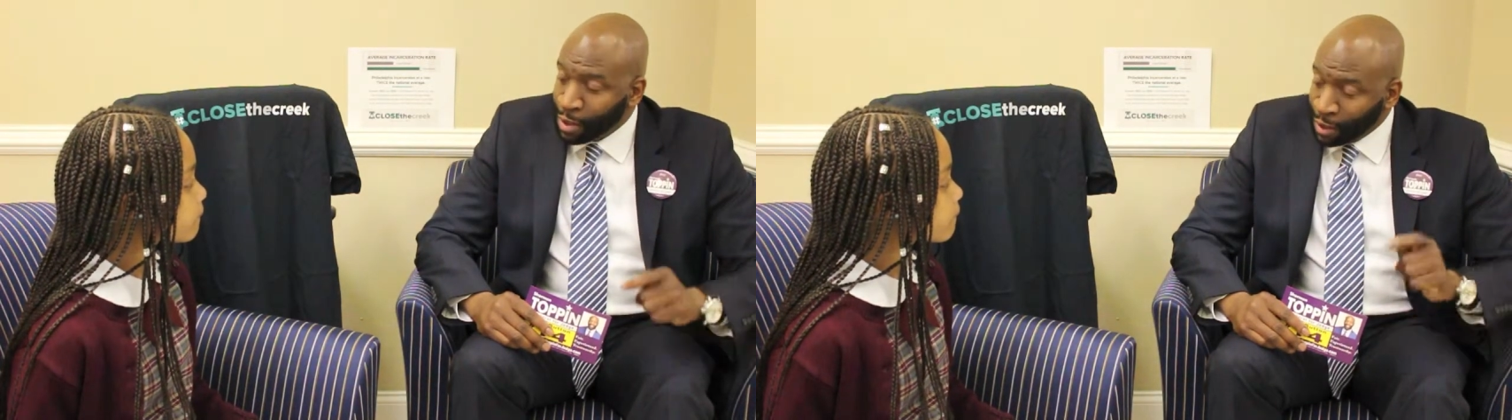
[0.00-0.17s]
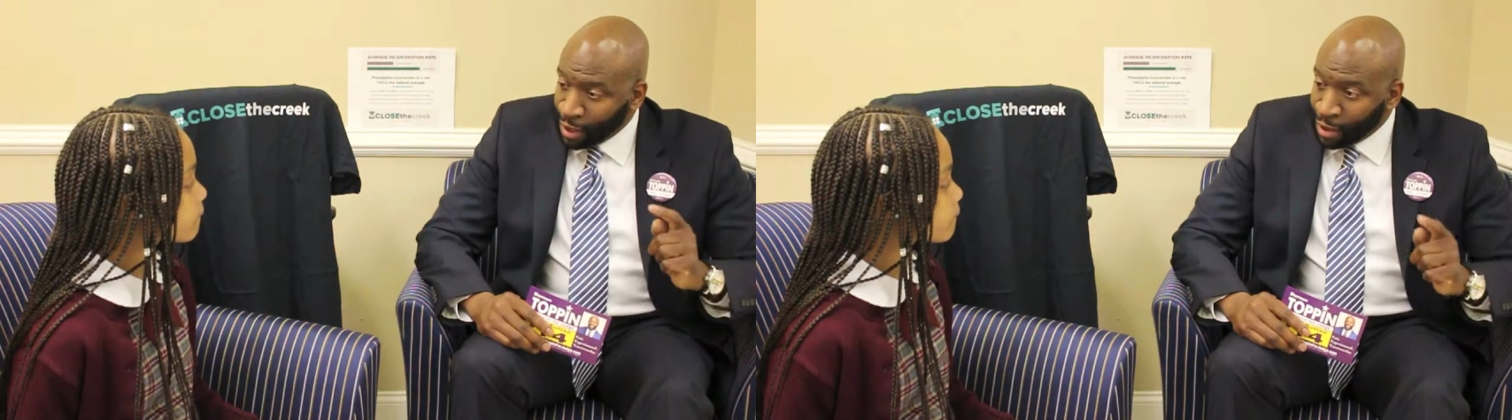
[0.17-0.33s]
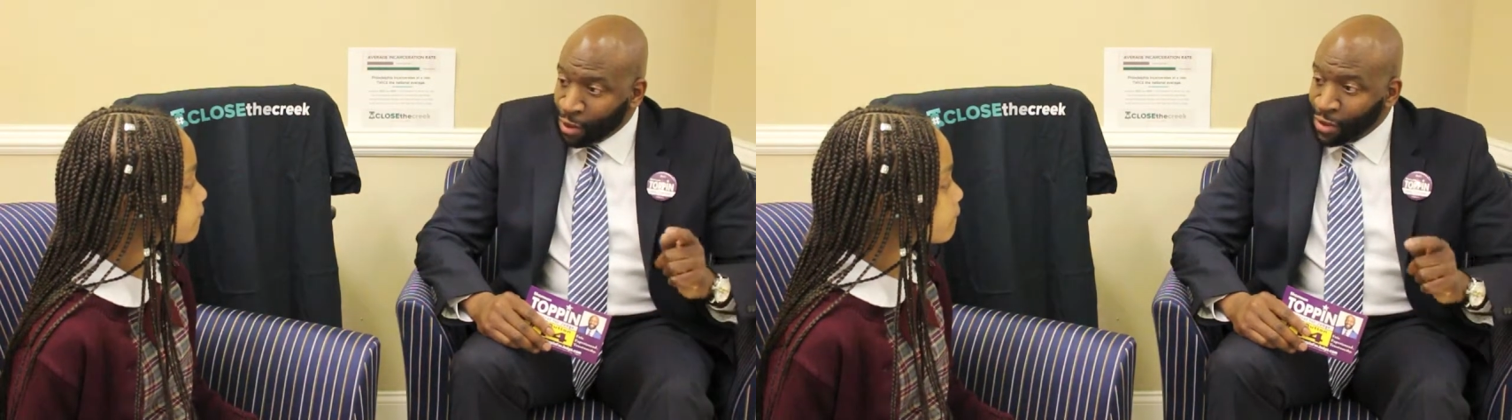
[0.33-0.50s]

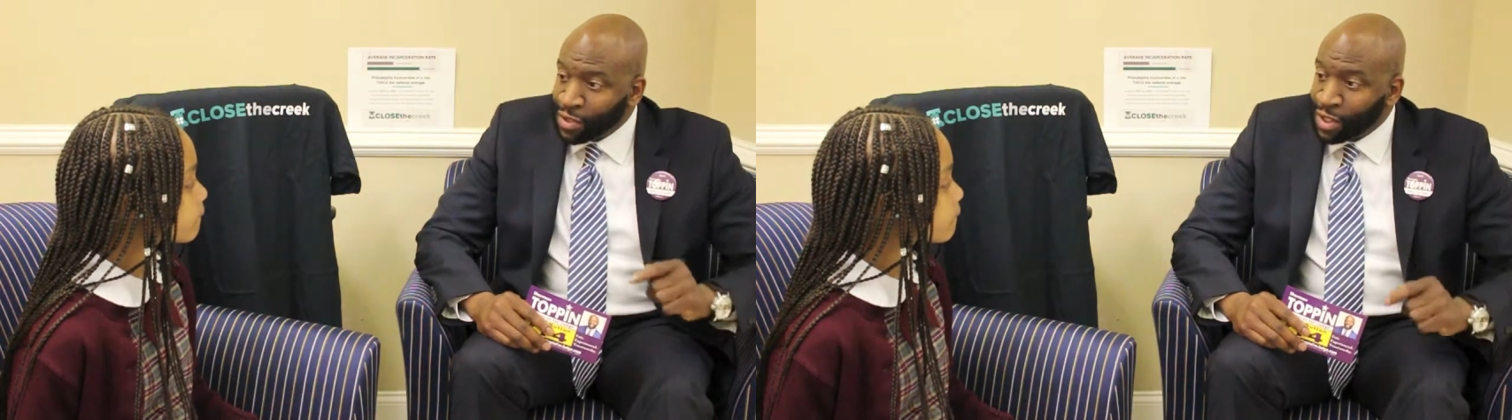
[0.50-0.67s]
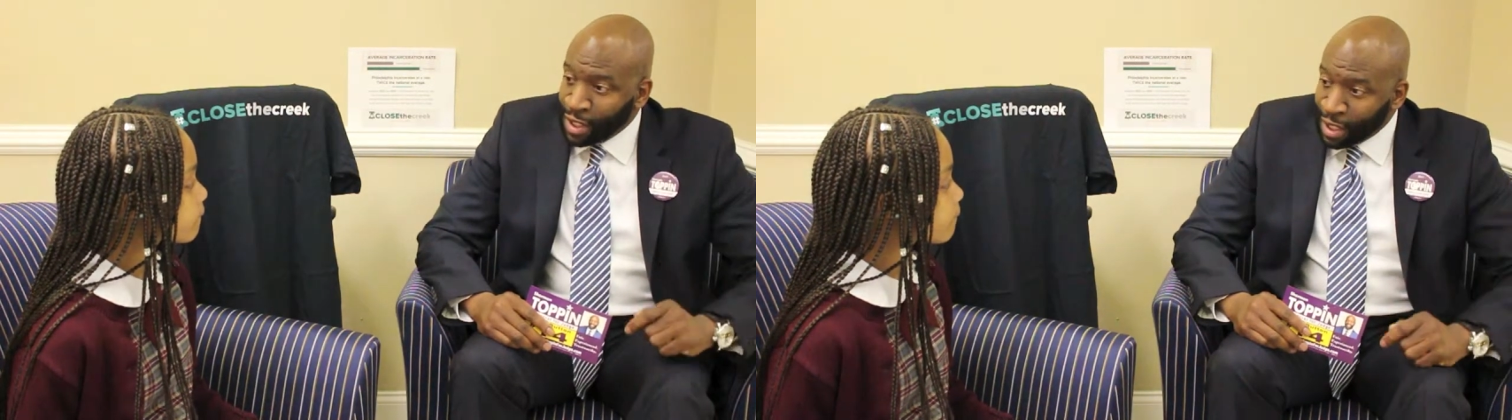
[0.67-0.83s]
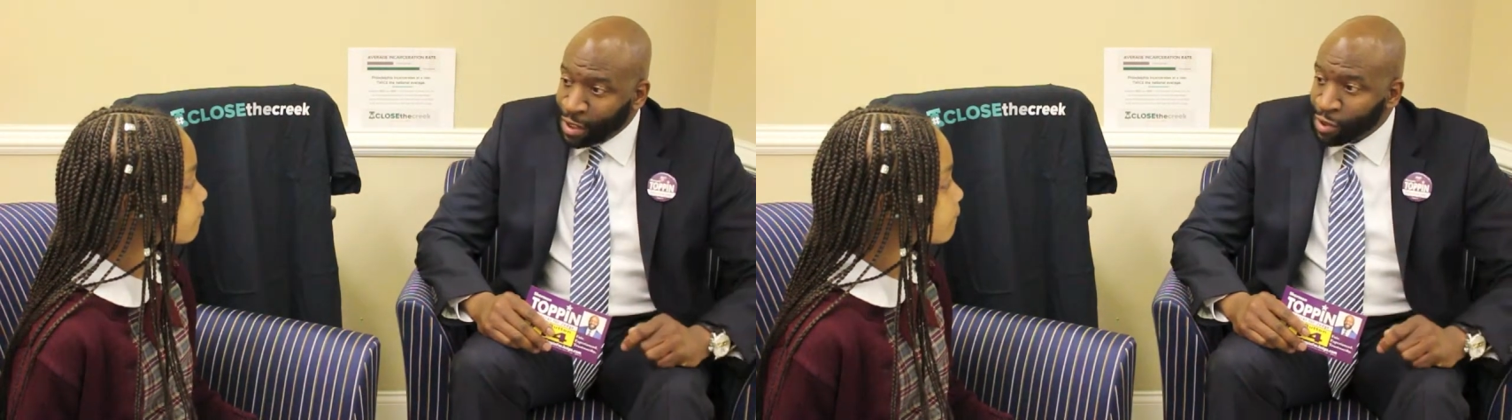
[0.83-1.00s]
lead our
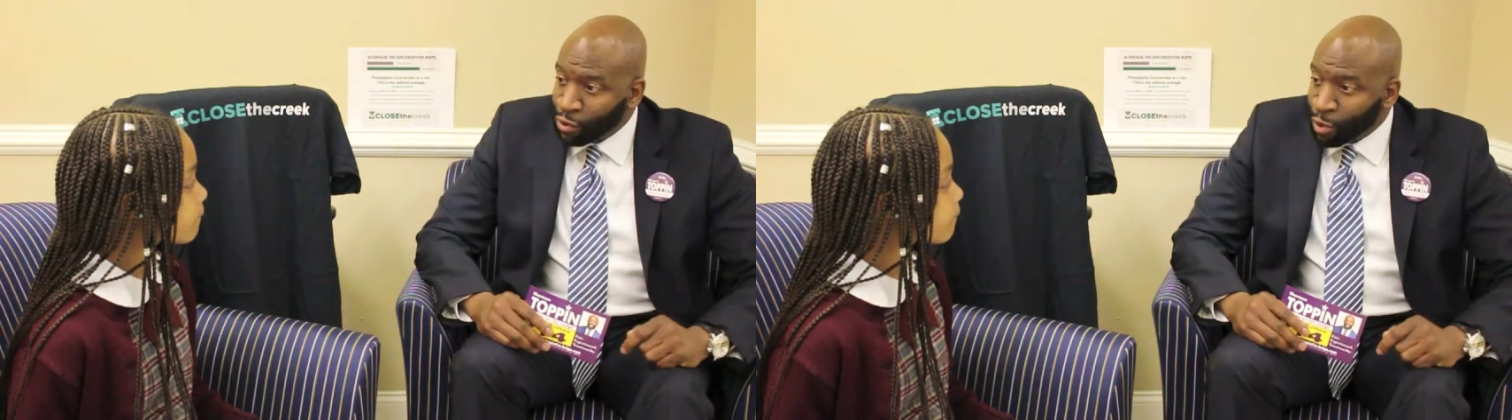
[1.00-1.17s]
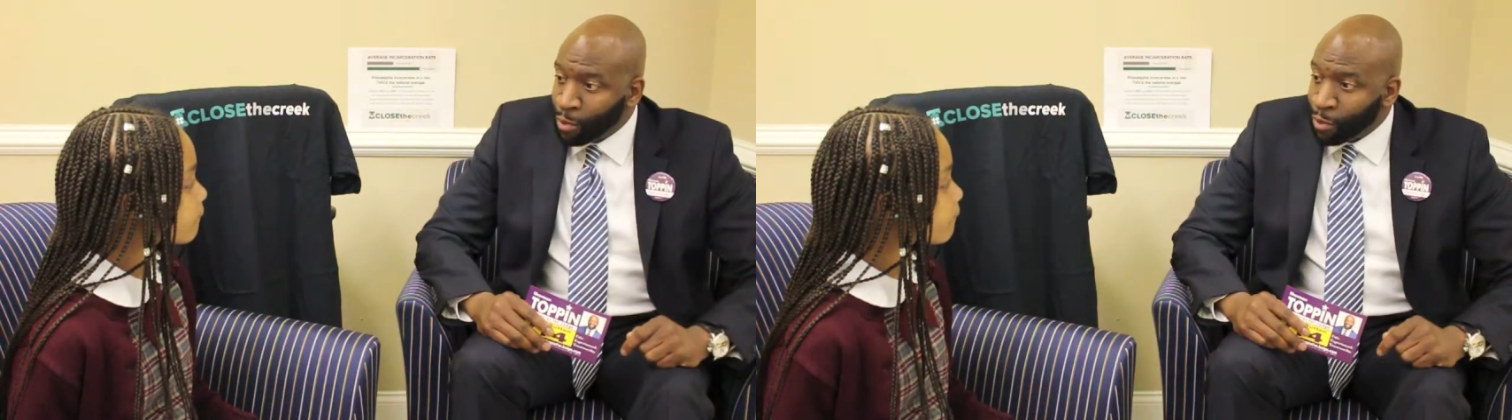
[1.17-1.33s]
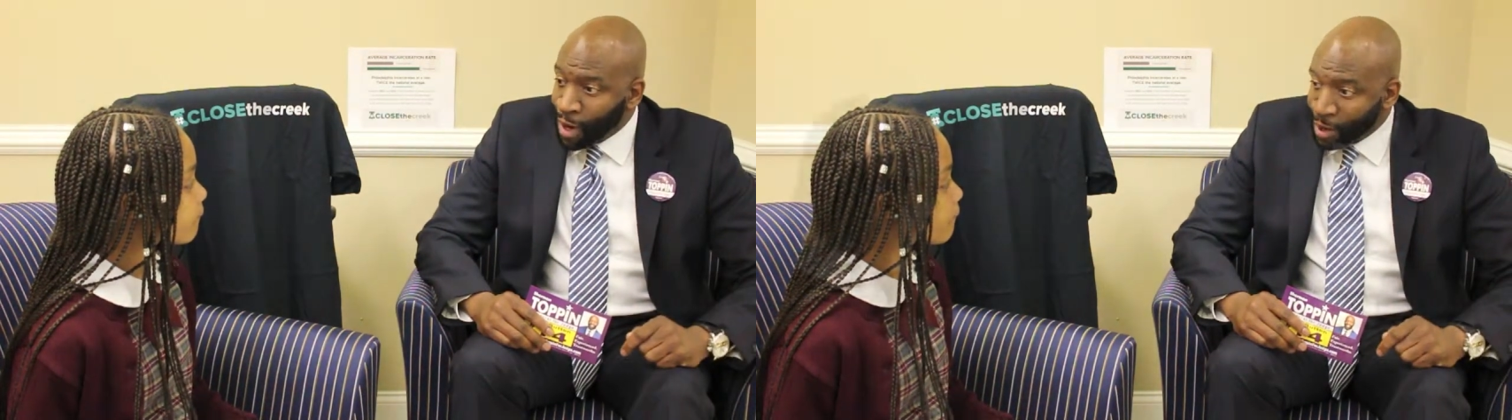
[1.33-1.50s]
city into
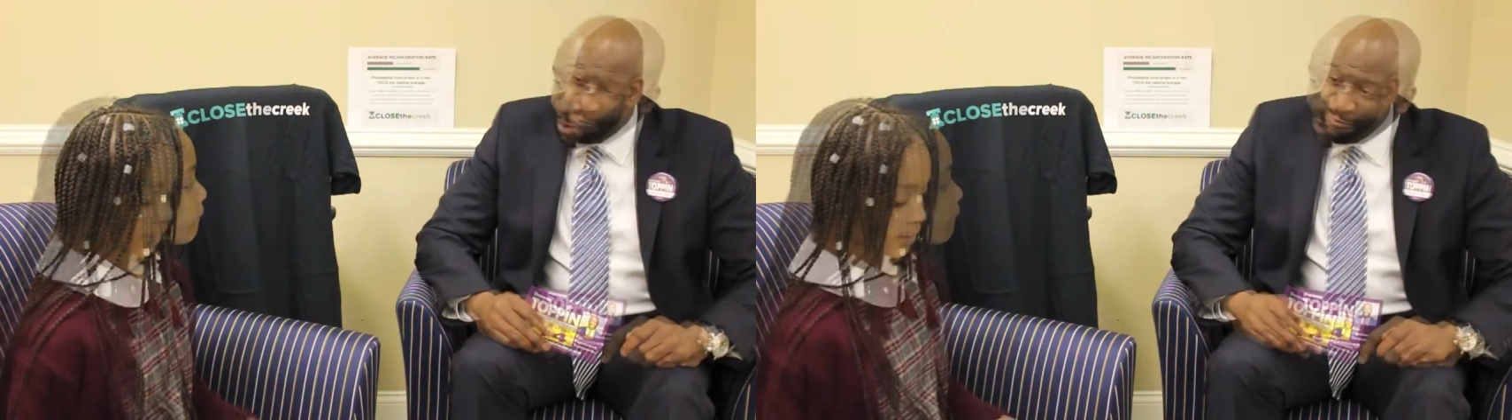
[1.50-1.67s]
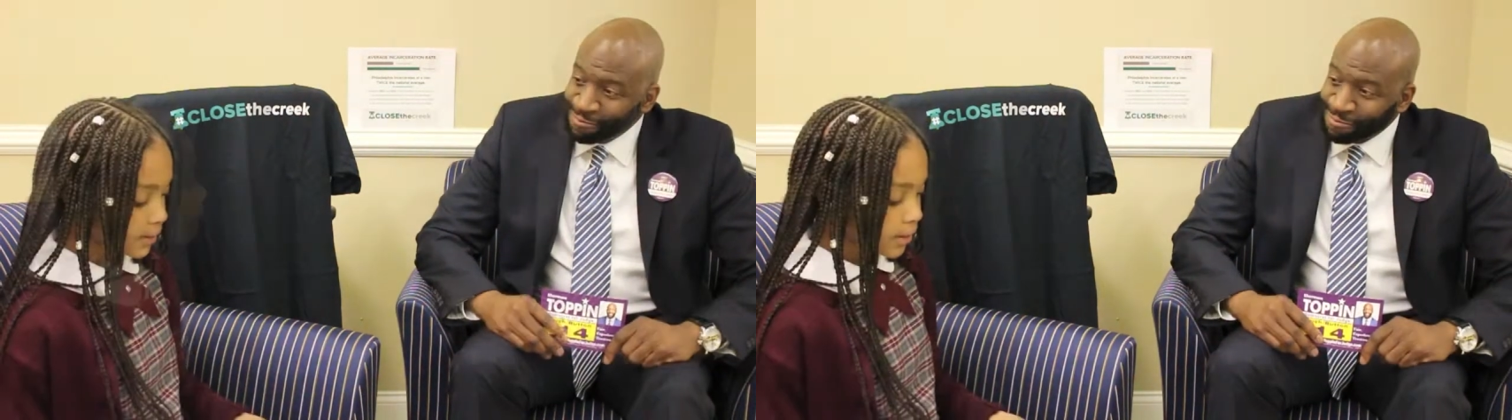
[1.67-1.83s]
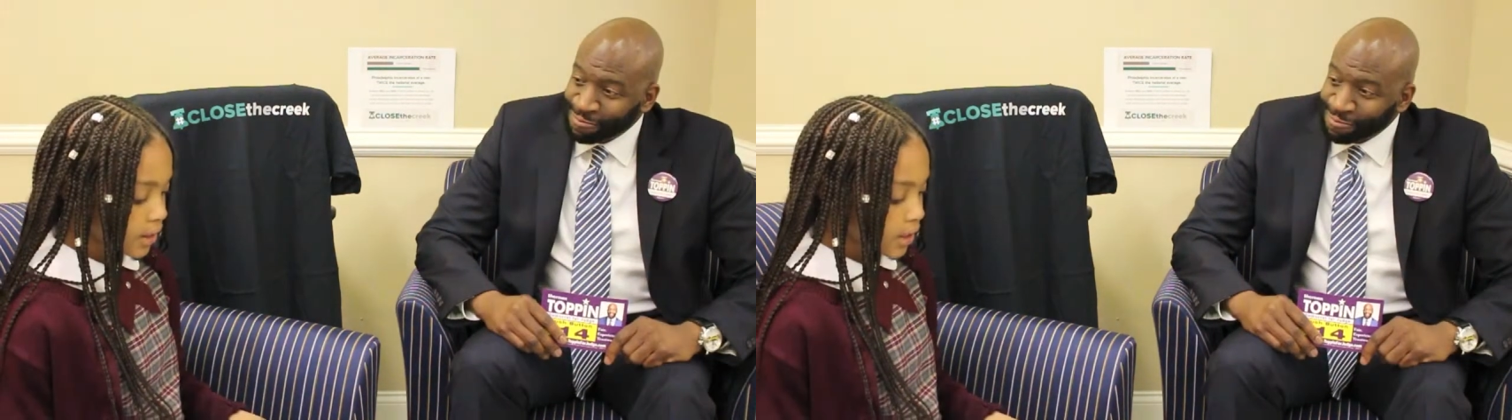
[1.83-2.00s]
a right place.